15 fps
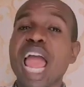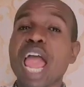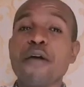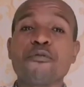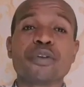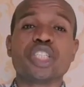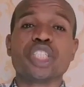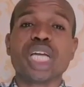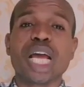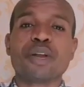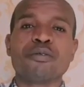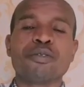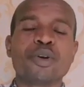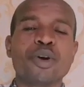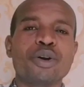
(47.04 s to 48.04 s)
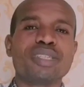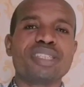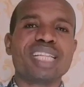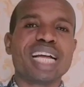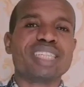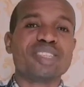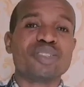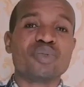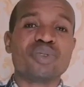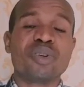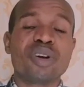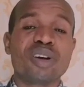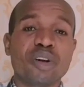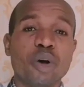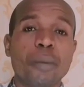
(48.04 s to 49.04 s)
every child of God that is
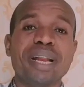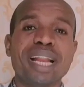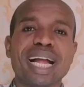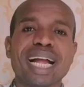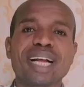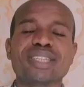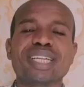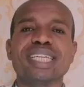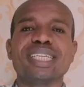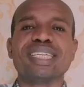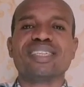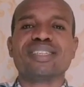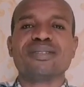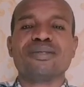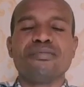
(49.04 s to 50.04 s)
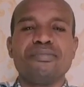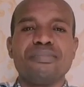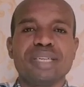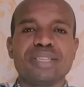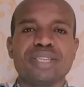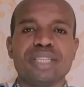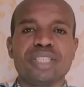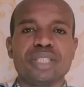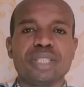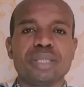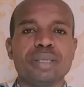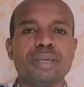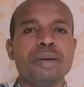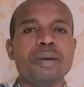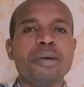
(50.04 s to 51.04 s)
coming encounter this message,
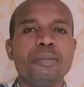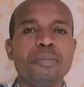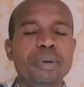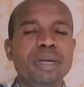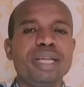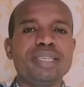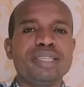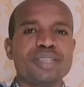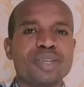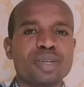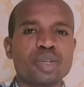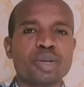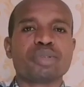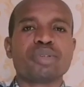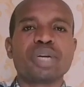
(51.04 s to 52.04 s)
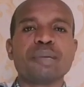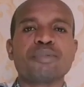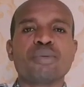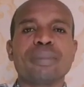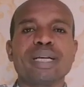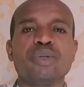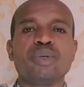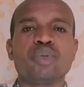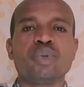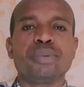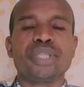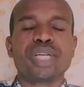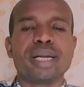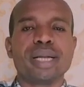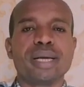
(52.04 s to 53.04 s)
please subscribe to my
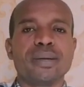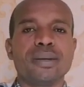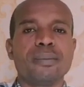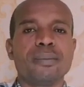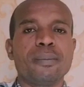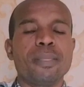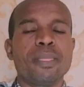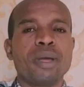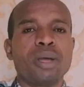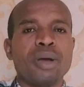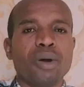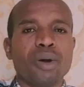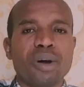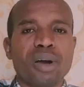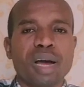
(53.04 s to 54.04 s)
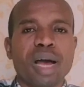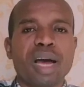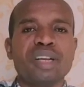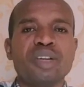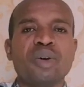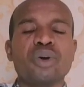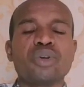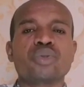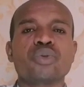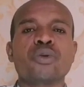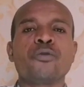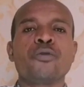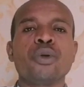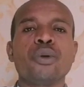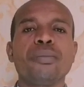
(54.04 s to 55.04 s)
YouTube channel and
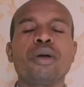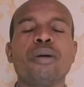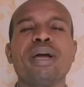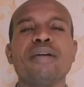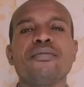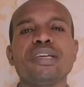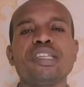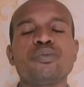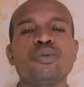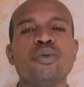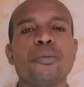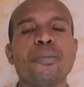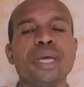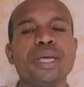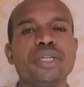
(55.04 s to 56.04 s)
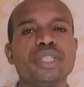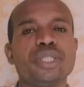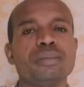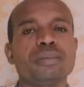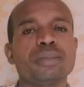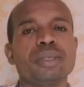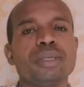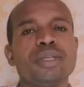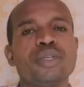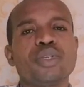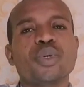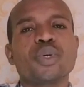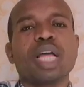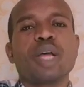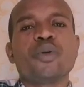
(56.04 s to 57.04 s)
also follow me on my Facebook page
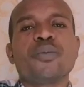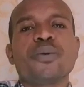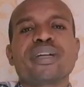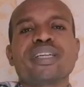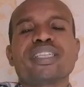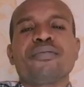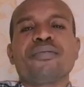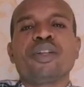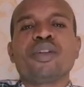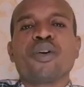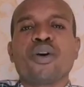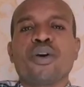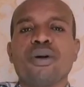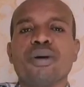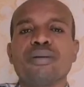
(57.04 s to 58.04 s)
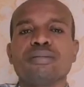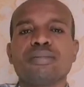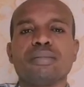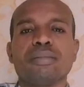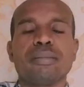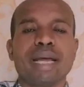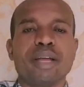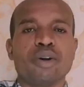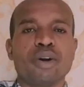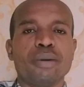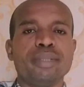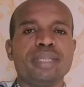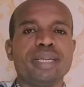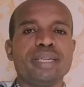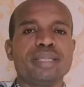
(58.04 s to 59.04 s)
so that you'll be receiving all my
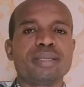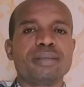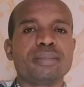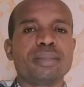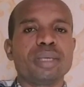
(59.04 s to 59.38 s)
updates.